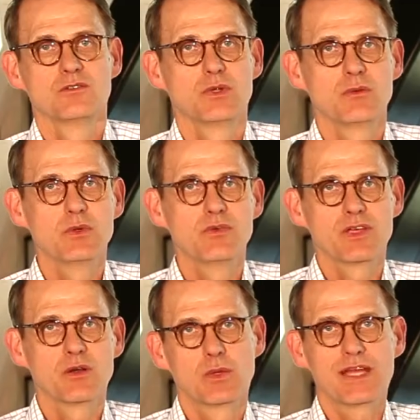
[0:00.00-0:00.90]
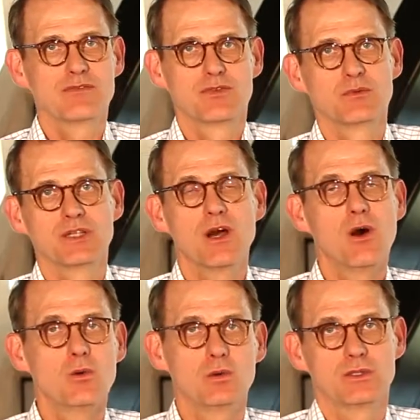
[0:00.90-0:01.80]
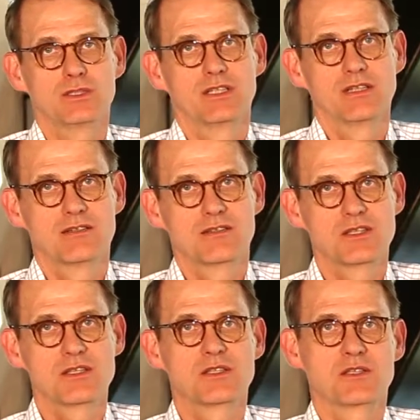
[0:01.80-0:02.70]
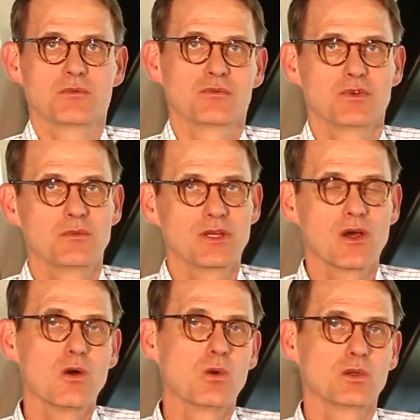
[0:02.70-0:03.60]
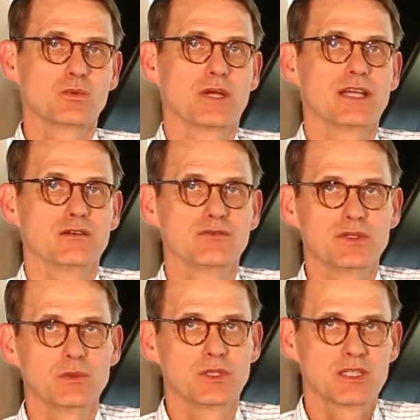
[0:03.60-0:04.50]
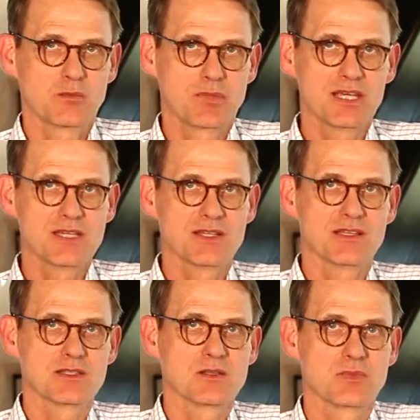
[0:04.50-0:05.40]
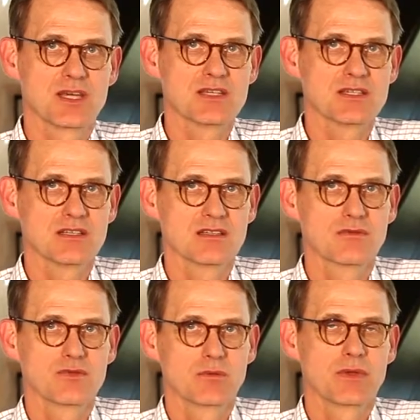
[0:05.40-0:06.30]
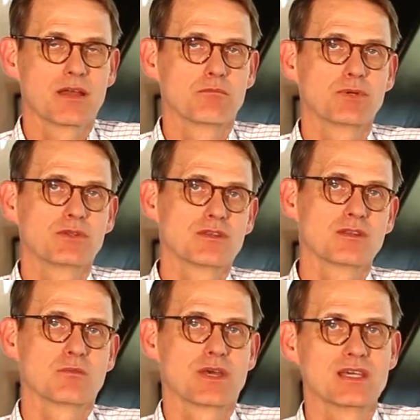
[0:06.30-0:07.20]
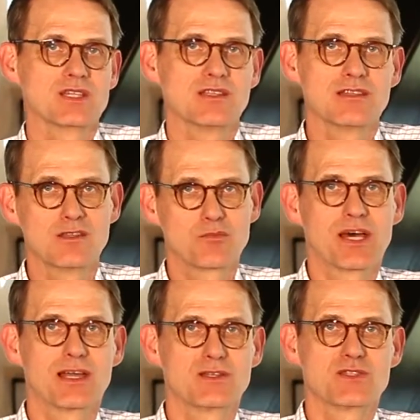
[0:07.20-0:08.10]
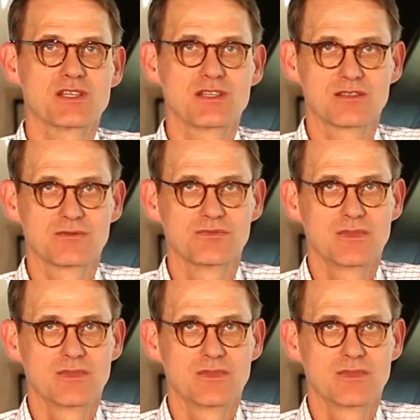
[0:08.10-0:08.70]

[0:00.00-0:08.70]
We're moving away from the old system, from the old way of viewing the patient as a patient, from putting the patient in the pilot seat.